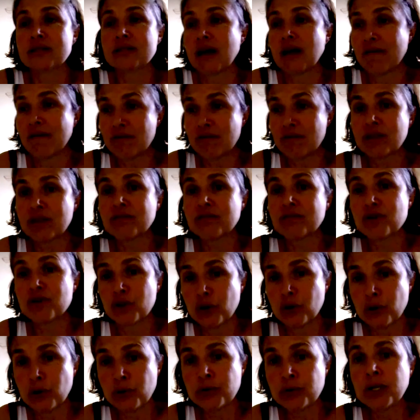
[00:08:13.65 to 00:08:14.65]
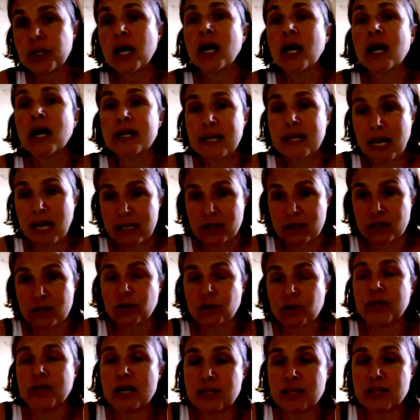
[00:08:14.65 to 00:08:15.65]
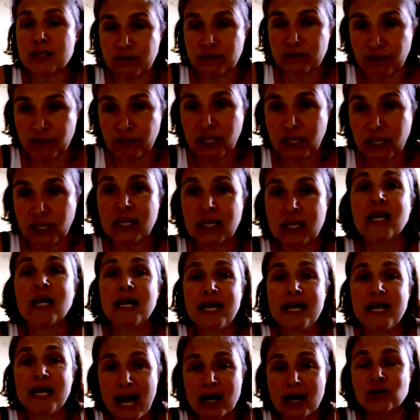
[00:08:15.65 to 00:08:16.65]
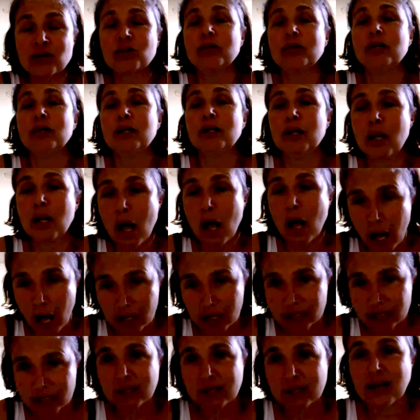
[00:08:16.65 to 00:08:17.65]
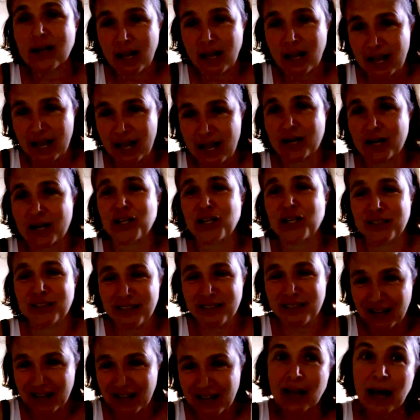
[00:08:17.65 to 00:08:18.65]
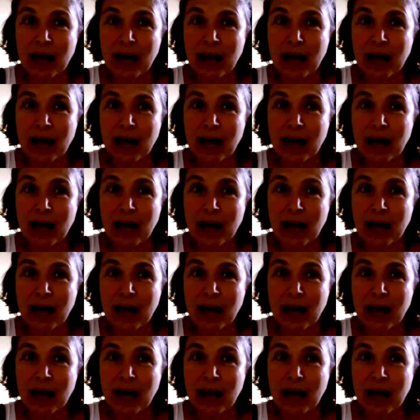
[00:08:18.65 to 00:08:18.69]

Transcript: On 7th of June, 2015, he actually lost election.